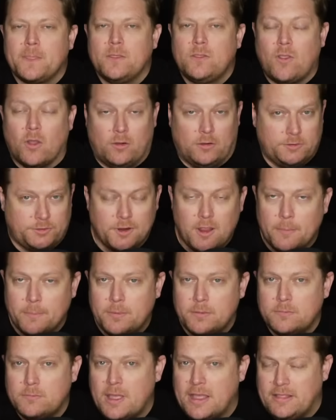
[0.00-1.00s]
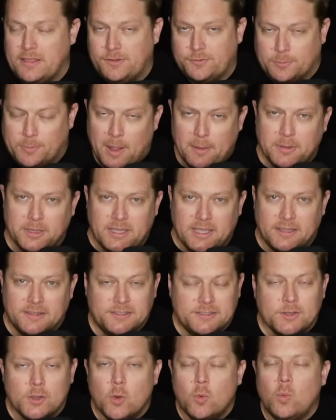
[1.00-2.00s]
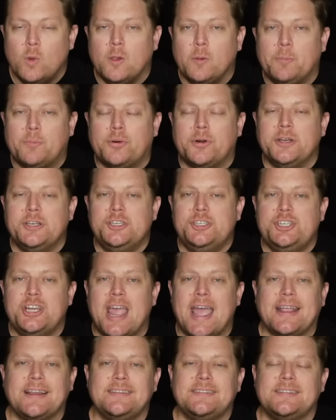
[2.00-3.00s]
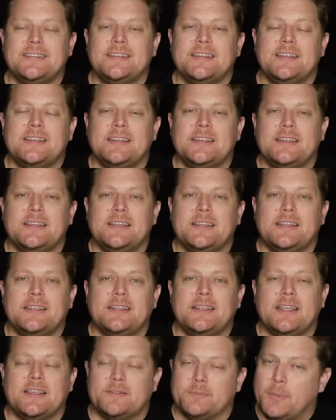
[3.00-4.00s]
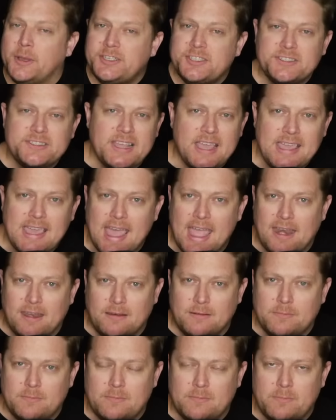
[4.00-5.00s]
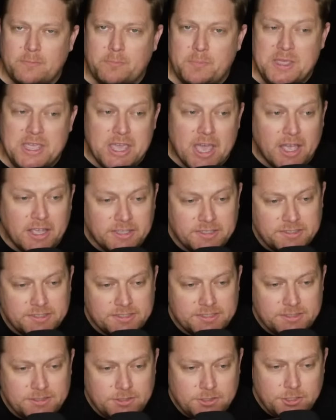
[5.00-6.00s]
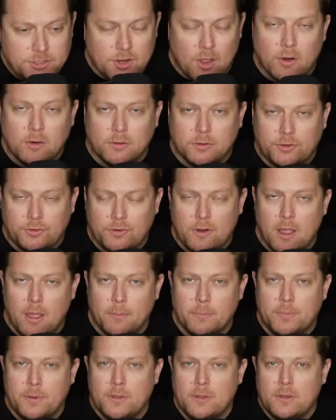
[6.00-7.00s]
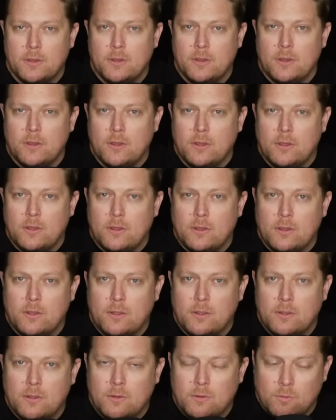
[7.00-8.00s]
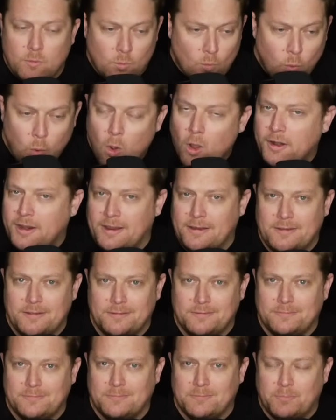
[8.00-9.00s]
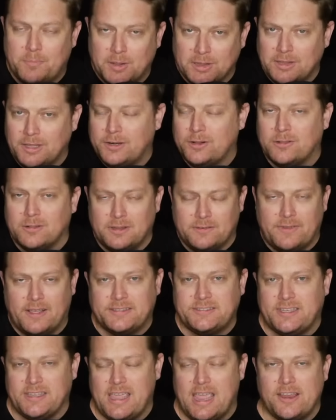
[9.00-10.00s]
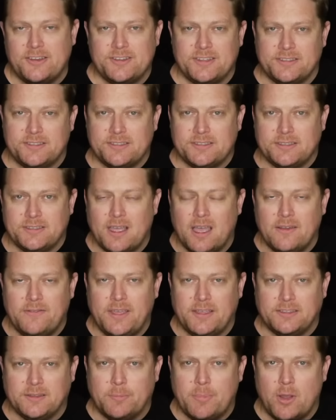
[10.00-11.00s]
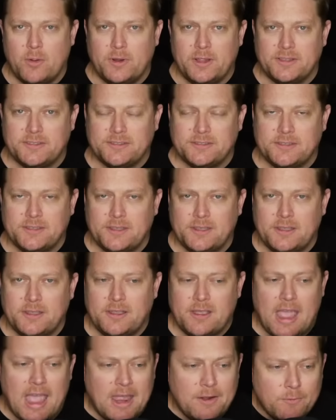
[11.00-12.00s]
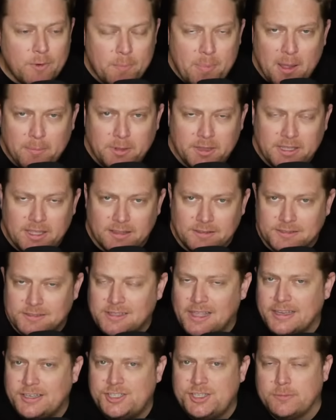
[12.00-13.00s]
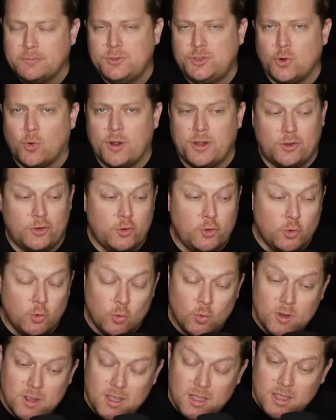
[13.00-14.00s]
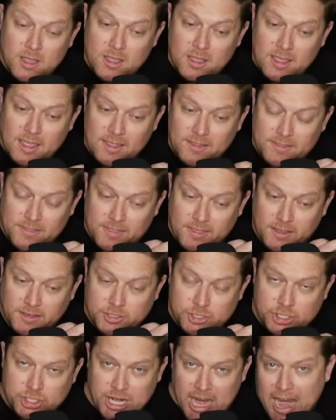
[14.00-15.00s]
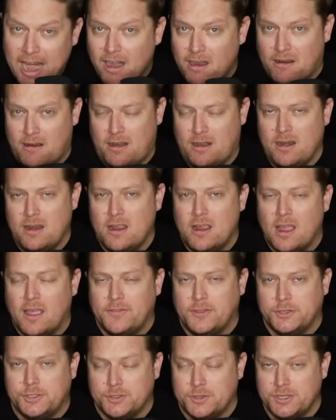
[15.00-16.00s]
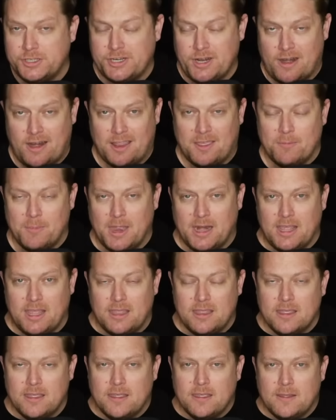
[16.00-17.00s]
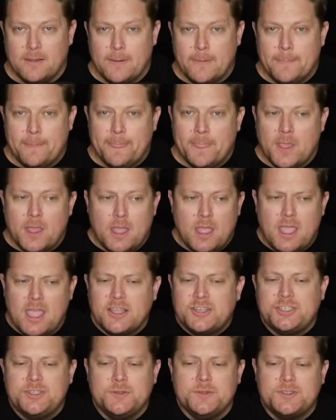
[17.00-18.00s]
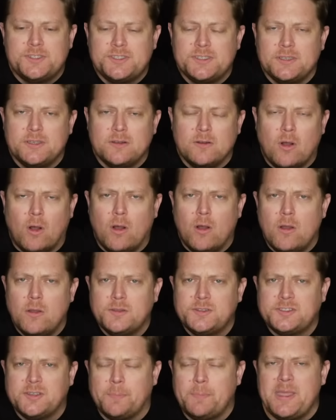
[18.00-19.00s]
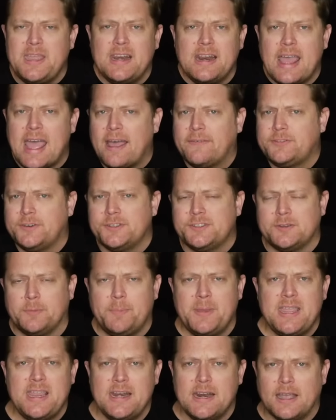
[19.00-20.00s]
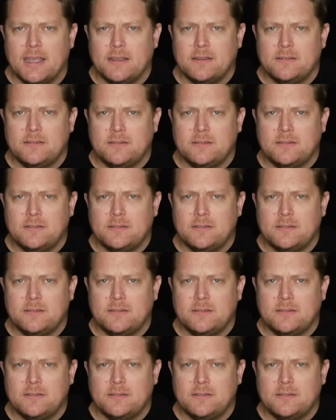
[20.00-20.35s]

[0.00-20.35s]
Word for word: Donald Trump and these Republicans will project as much as they can, because Donald Trump wanted political investigations of his opponents. And Republicans like Jim Jordan, who is the chair of the Judiciary Committee, issues subpoena after subpoena